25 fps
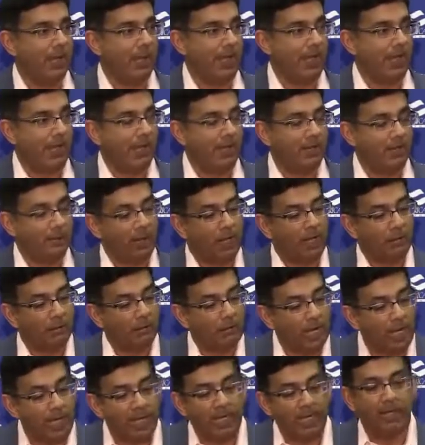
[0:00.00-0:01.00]
And
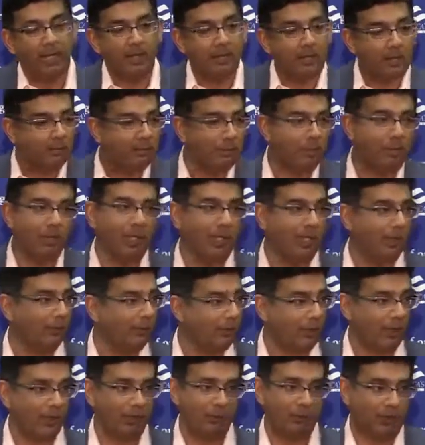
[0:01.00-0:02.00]
while Reagan and Tip
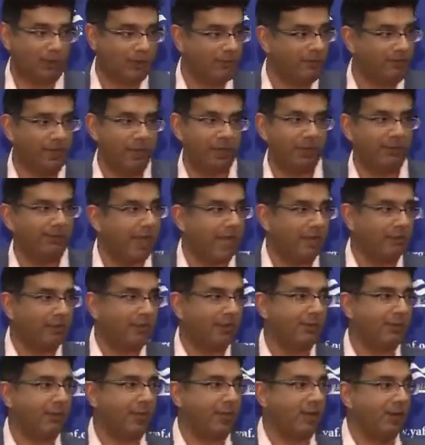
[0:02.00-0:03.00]
O'Neill were fierce
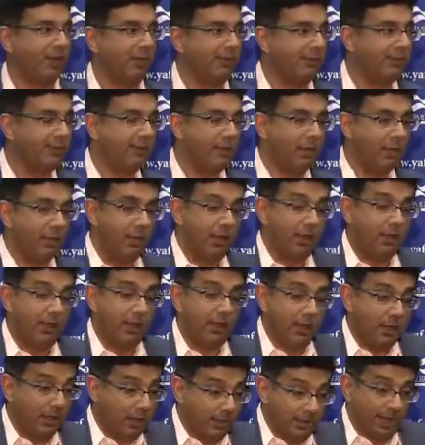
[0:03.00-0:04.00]
adversaries,
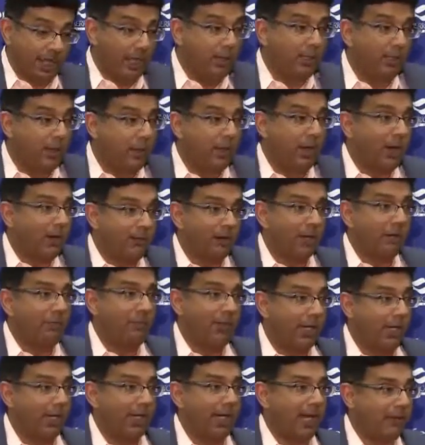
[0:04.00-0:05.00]
they'd go out for
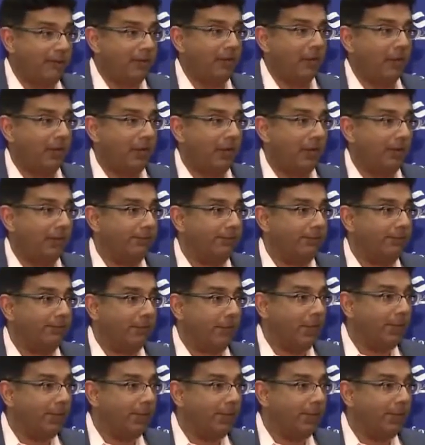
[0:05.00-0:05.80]
a beer afterward.